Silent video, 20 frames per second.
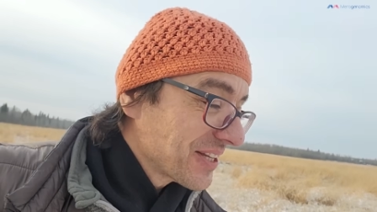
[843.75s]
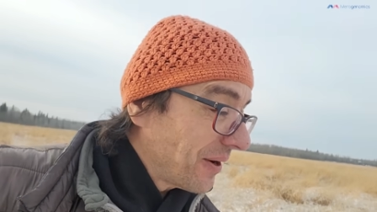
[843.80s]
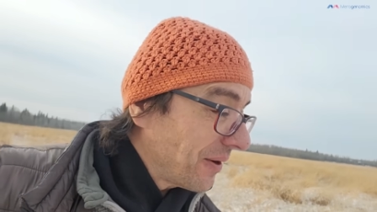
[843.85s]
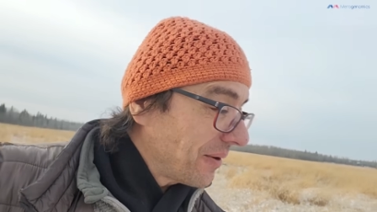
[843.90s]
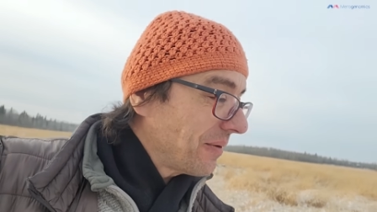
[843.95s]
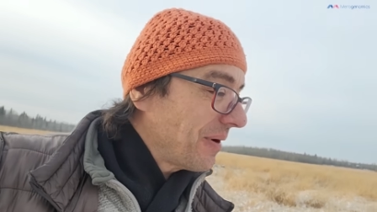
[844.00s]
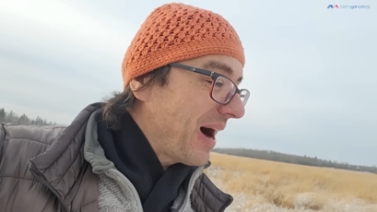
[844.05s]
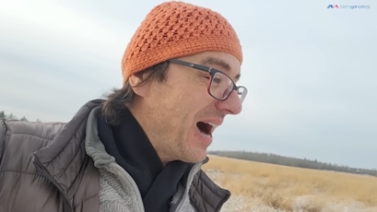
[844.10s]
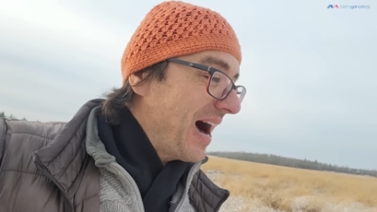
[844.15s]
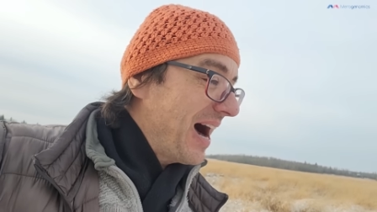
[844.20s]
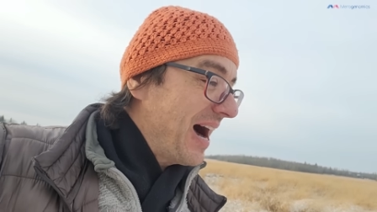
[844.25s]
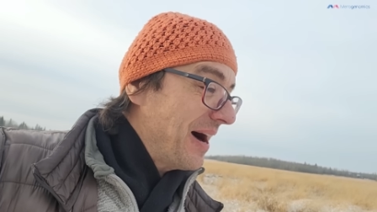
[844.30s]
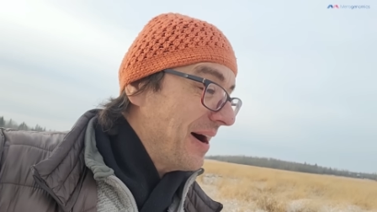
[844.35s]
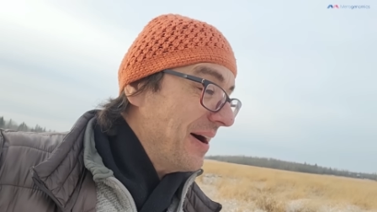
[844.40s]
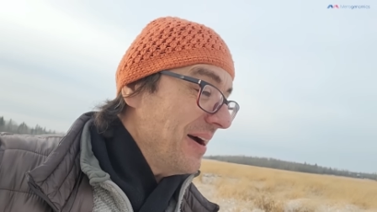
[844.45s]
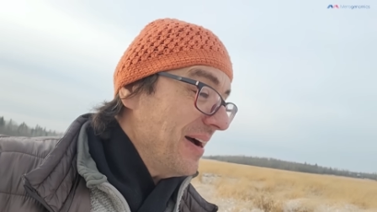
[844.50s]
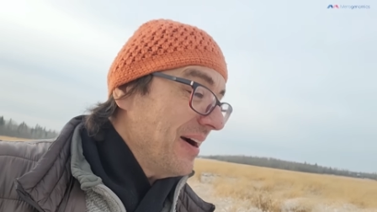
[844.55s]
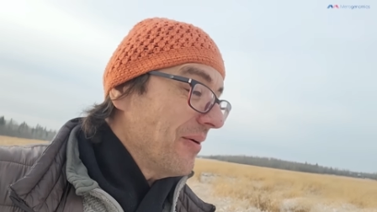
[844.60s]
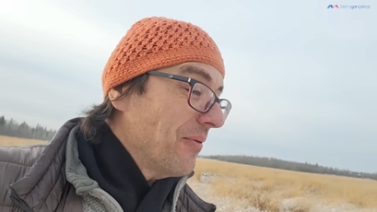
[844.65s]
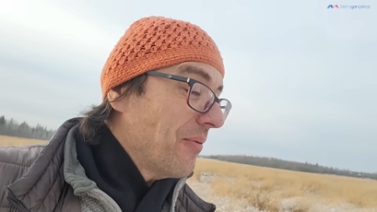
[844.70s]
so uh,
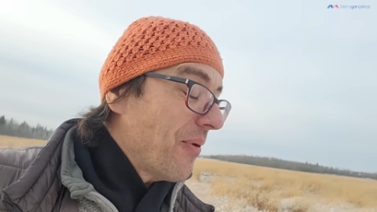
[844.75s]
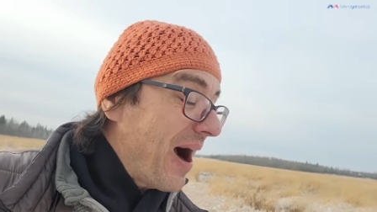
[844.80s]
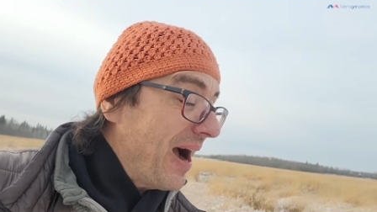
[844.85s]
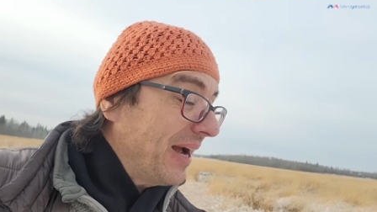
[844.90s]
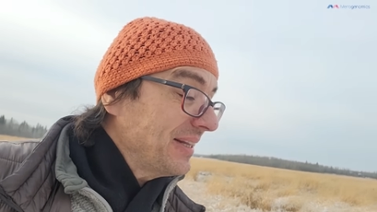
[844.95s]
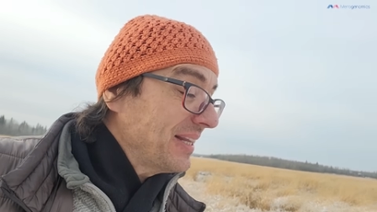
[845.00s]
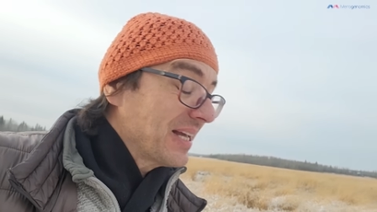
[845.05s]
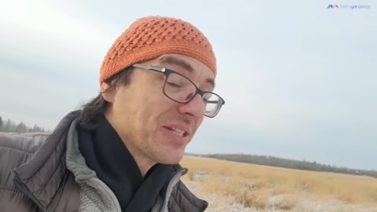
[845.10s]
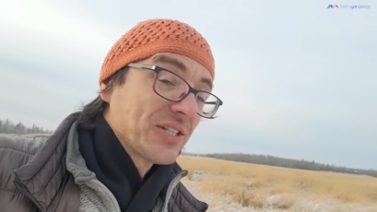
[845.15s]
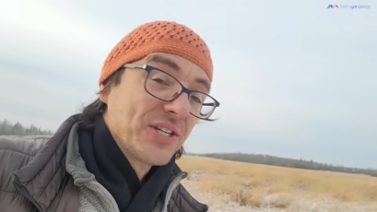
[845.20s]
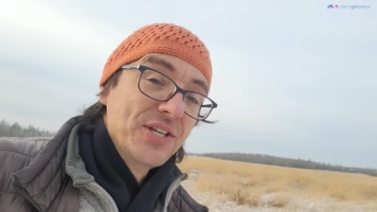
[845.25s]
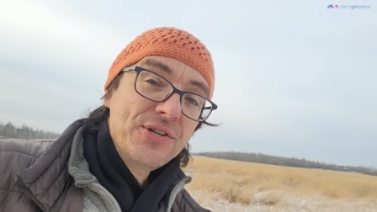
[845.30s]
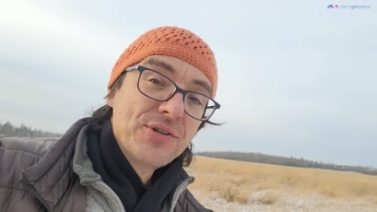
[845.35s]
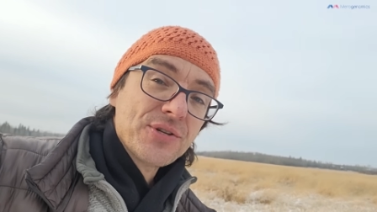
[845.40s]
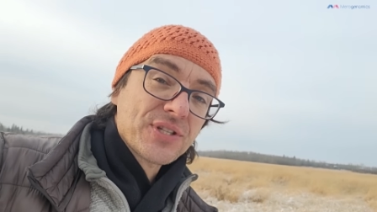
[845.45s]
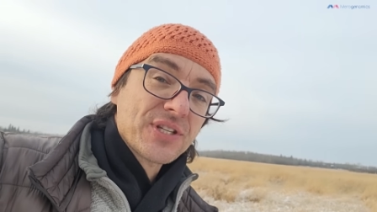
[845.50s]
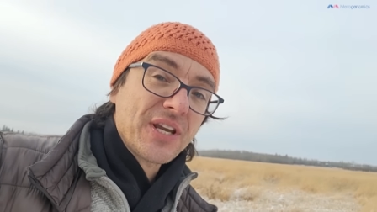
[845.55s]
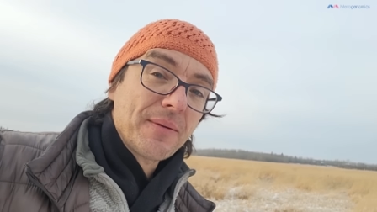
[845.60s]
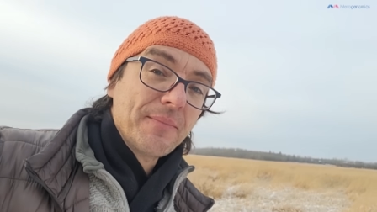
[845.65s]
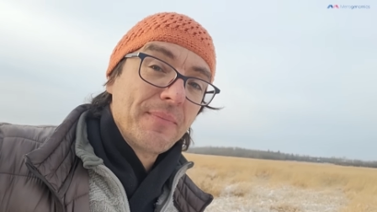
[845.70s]
why that's
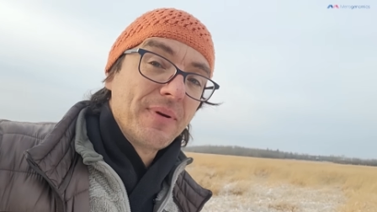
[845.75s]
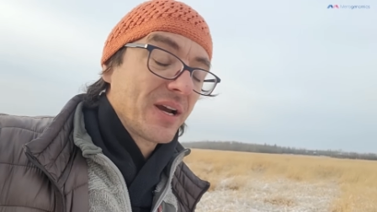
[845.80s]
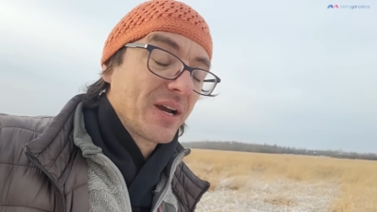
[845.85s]
interesting?